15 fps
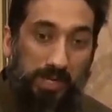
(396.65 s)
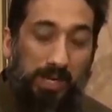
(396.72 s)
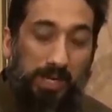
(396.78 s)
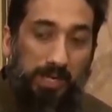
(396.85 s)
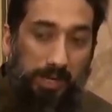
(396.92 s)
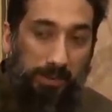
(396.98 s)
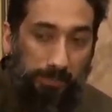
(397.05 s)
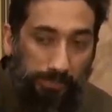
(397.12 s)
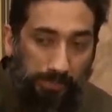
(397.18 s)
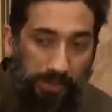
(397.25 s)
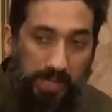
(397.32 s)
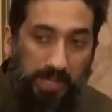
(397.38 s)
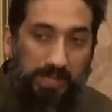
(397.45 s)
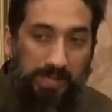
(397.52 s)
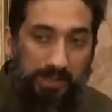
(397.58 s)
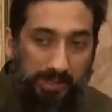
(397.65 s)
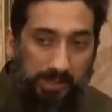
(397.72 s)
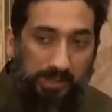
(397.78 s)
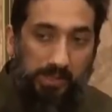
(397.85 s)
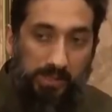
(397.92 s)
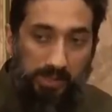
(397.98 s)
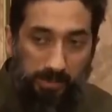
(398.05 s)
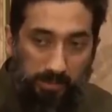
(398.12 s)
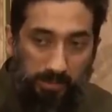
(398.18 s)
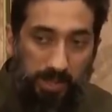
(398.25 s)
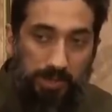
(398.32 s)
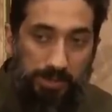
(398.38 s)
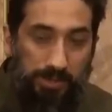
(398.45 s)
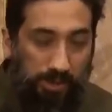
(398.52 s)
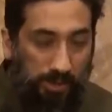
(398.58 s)
And I pray that this is the
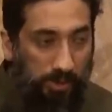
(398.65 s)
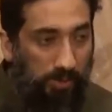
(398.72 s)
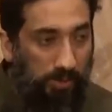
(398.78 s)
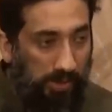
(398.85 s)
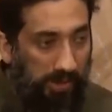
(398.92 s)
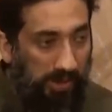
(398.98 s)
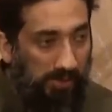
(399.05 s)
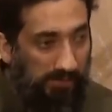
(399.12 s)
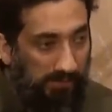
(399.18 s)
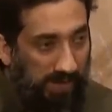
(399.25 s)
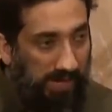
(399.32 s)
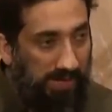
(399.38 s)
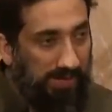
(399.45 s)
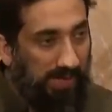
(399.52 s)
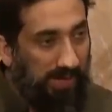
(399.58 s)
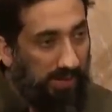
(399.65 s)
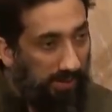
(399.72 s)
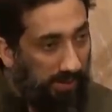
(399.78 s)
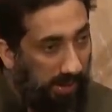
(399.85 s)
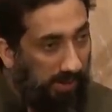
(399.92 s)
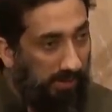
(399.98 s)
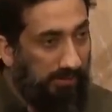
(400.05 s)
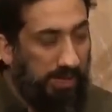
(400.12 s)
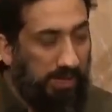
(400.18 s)
month that you and I find that love,